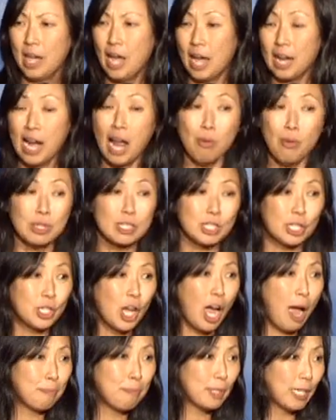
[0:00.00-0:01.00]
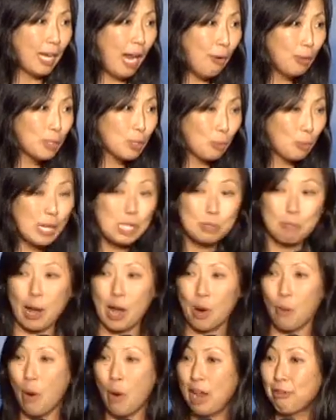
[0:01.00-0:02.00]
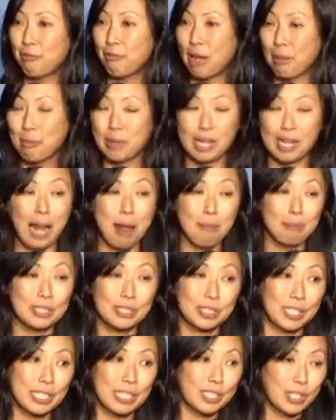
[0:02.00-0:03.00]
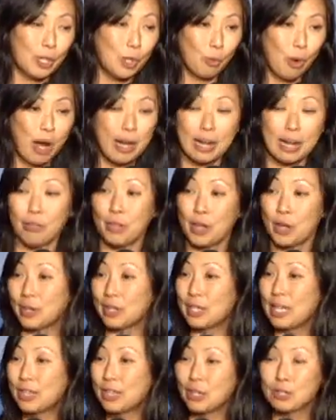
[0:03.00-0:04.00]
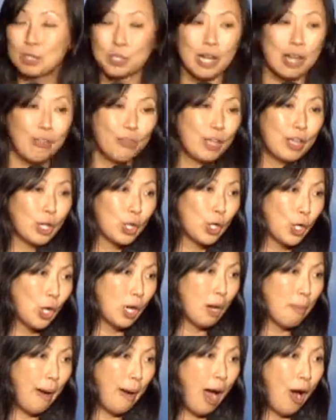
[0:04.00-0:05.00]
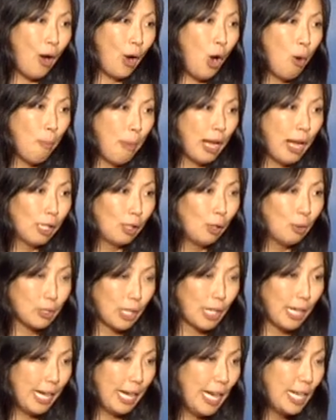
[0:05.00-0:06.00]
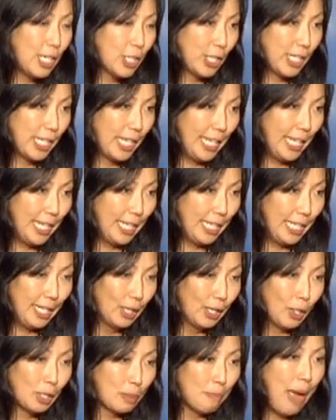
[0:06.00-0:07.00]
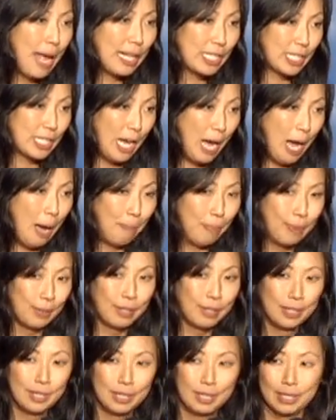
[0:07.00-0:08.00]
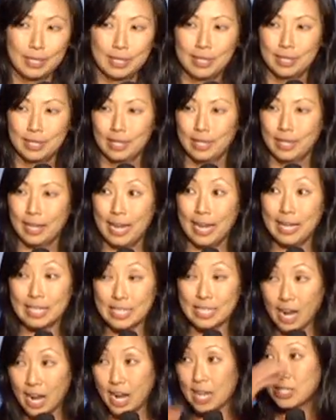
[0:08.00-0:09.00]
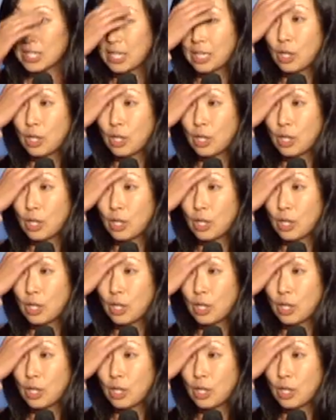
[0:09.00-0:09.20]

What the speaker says: And I was adopted. I was raised by a white family, and I'm just gonna tell you right now, there's nothing good about homemade clothes on an Asian kid. It looks messed up. It does.